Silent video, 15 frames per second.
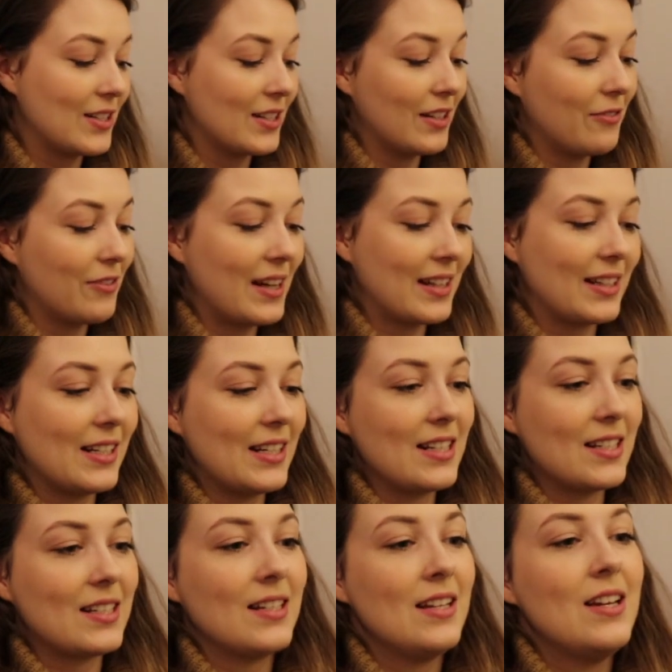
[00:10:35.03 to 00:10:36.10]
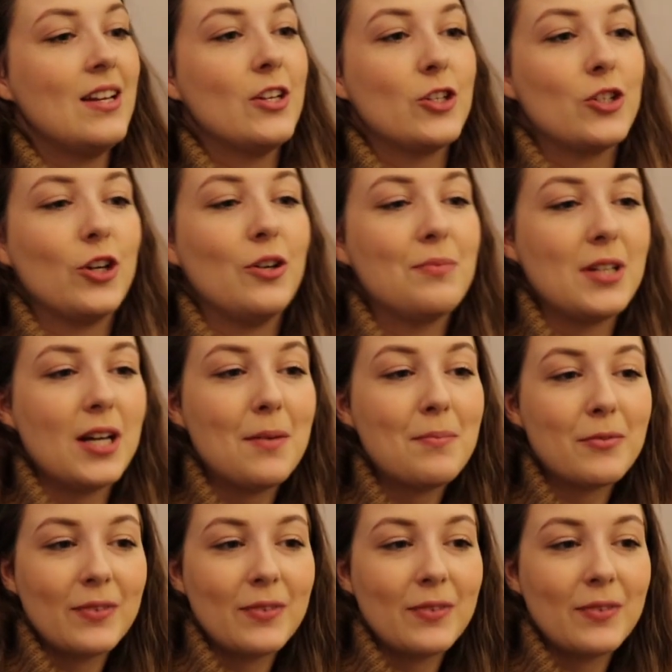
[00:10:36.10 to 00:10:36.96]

So the fact that it's chopped up,